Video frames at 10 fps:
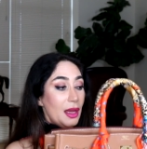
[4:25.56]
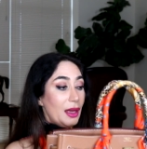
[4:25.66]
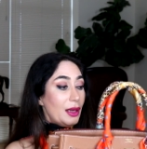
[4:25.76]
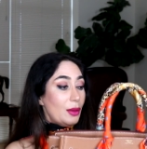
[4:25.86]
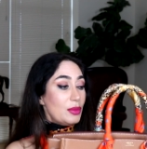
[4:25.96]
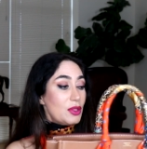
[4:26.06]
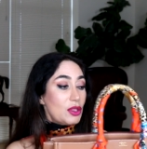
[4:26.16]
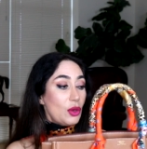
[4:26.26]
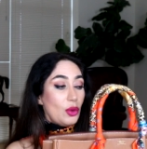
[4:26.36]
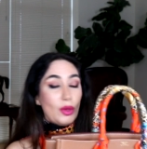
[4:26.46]
and I'm
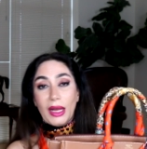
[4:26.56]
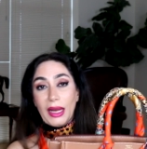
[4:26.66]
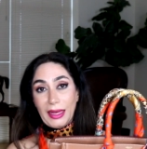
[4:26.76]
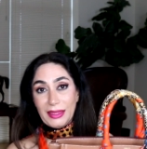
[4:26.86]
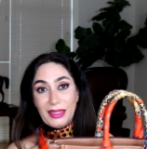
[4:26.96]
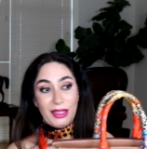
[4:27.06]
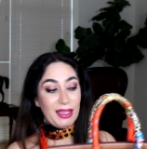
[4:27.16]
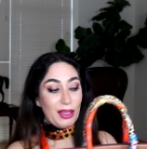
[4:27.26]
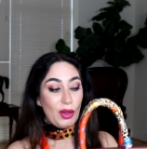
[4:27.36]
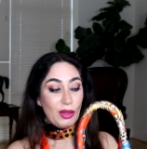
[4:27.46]
so glad and I
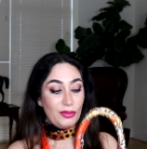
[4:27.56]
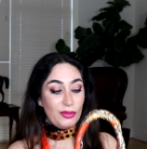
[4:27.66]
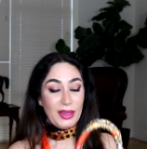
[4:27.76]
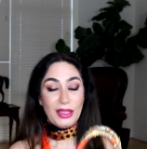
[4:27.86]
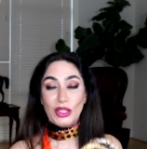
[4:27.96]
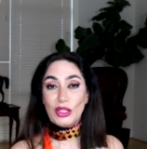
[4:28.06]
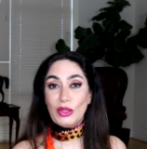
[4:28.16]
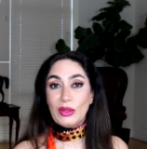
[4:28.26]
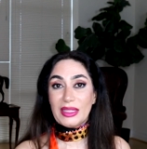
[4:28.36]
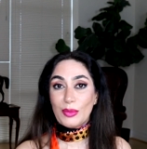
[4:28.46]
cannot wait
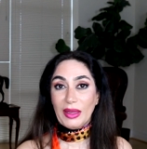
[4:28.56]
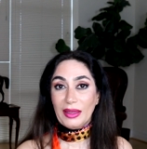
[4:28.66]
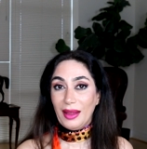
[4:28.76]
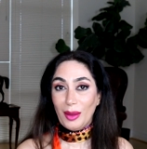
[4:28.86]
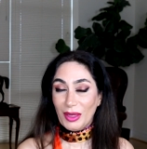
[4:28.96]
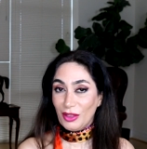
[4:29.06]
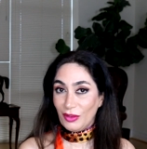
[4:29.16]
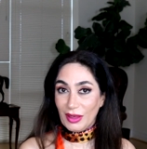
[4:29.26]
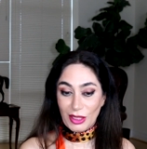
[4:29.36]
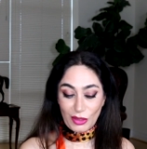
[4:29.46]
to this pandemic
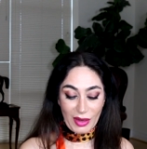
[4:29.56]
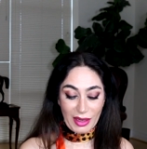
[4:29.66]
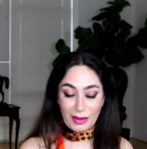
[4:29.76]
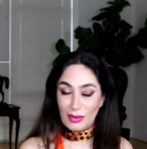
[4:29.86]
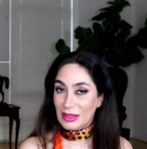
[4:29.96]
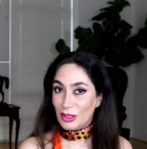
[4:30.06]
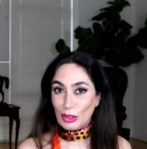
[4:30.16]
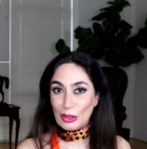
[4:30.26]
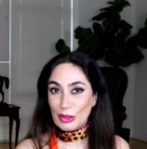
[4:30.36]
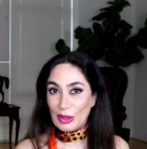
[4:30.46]
finish when we
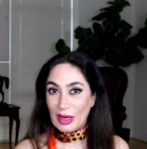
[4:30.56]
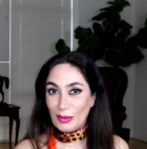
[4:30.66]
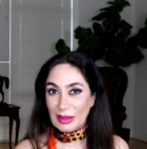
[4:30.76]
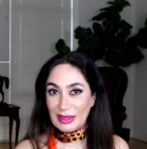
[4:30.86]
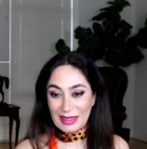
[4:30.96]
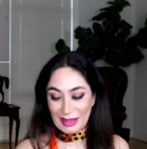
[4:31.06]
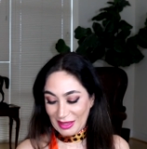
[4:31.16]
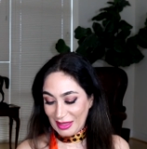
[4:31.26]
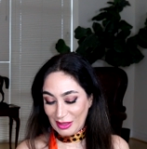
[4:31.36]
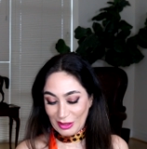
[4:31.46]
start traveling and I
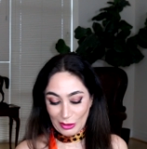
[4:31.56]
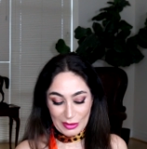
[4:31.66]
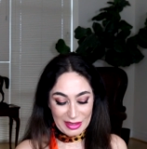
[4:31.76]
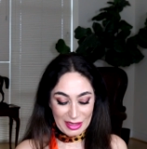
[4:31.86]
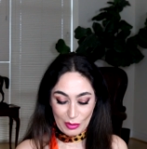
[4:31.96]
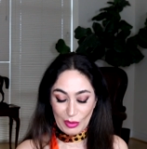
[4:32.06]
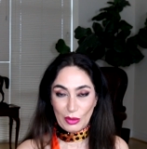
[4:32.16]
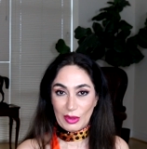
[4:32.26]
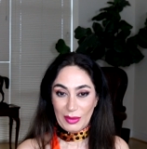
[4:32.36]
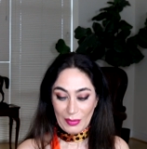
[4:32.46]
can use this
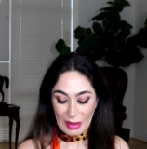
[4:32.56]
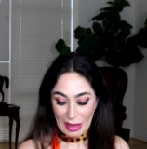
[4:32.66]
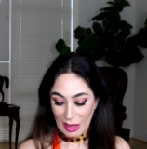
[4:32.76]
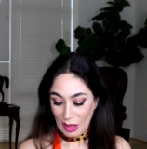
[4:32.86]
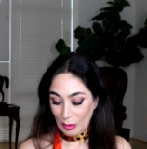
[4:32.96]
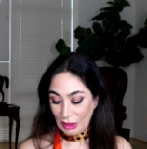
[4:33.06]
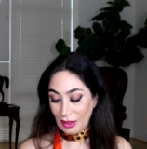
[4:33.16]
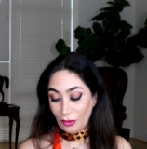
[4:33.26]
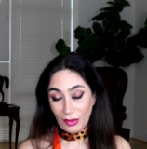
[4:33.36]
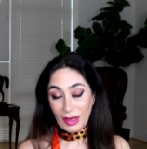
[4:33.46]
beauty but I
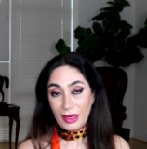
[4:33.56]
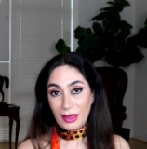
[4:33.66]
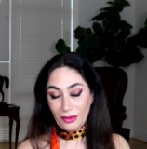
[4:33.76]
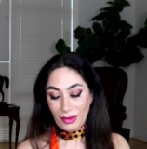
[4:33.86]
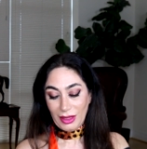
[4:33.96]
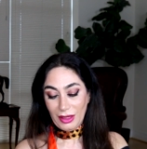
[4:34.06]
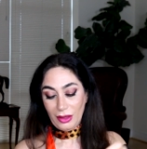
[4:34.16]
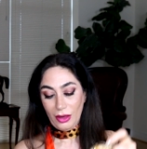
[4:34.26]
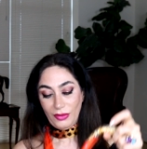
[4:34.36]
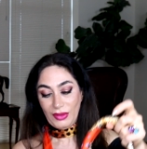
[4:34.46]
really, really
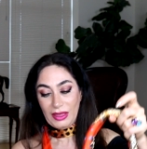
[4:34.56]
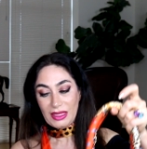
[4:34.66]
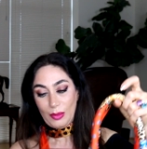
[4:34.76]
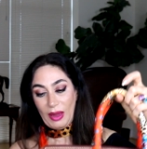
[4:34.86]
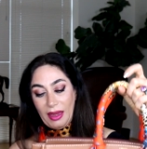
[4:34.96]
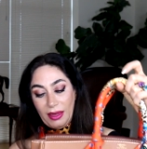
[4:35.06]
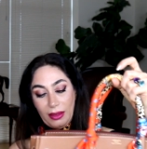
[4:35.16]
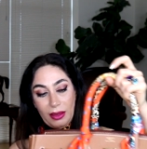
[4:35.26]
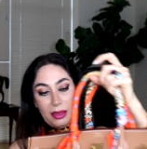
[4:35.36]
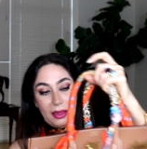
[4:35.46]
love this bag.
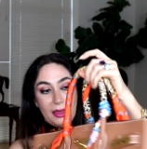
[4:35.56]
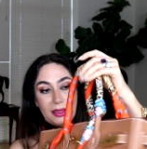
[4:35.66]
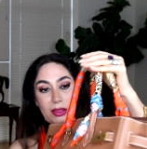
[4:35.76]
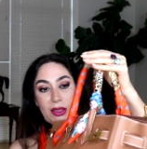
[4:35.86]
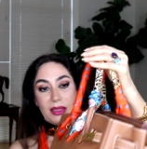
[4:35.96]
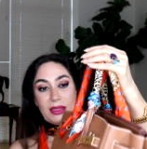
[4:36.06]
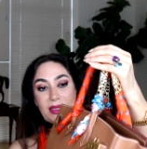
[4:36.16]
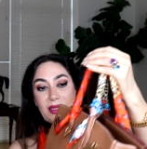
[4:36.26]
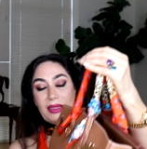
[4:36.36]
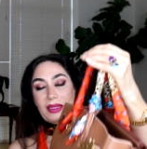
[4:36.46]
So you can
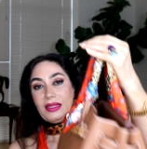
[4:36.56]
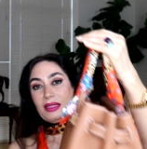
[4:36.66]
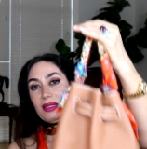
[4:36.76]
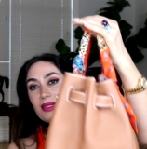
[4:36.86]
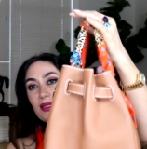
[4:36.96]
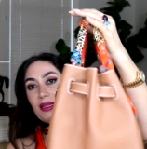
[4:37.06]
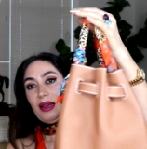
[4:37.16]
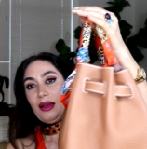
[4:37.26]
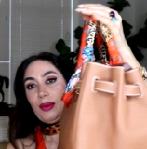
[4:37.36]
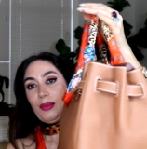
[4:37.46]
see this is the
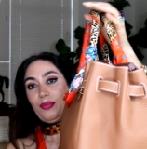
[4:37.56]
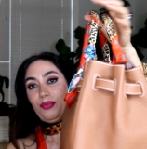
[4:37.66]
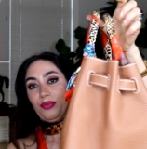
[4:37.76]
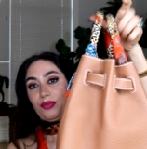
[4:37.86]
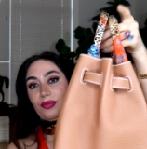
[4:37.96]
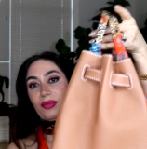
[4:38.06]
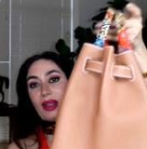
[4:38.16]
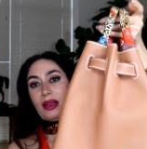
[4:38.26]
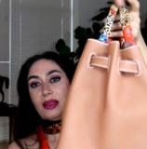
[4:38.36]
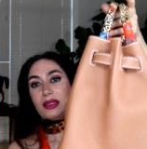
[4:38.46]
um,
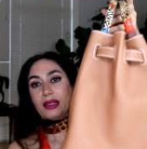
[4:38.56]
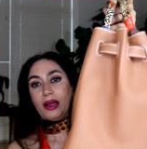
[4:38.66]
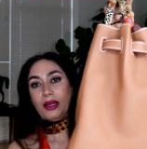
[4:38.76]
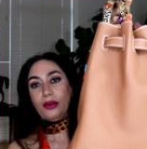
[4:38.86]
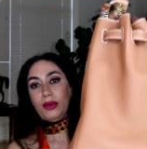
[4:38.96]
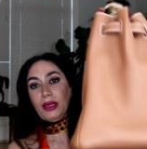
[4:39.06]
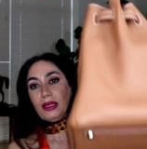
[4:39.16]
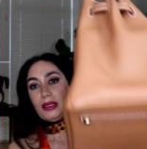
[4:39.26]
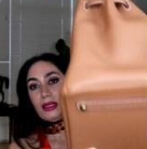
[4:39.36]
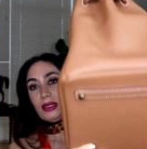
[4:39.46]
side of
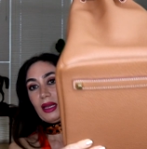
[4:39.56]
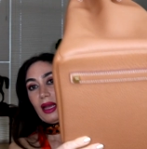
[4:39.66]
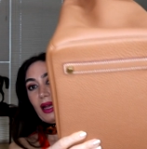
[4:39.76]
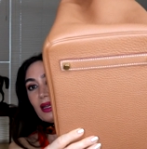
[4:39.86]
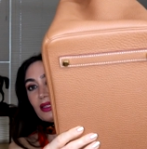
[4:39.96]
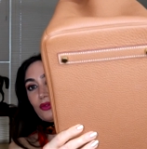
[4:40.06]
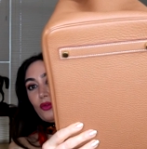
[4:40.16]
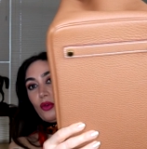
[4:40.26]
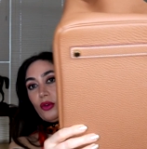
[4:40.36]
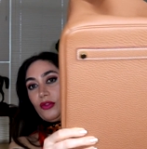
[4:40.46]
it, has
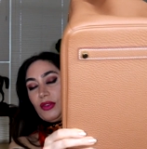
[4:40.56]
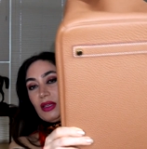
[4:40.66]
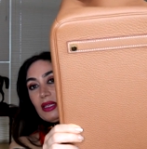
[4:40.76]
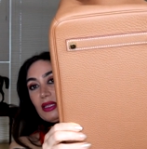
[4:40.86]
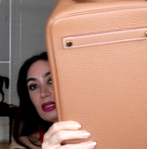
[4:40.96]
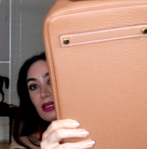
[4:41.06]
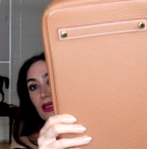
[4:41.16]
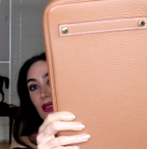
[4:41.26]
four feet.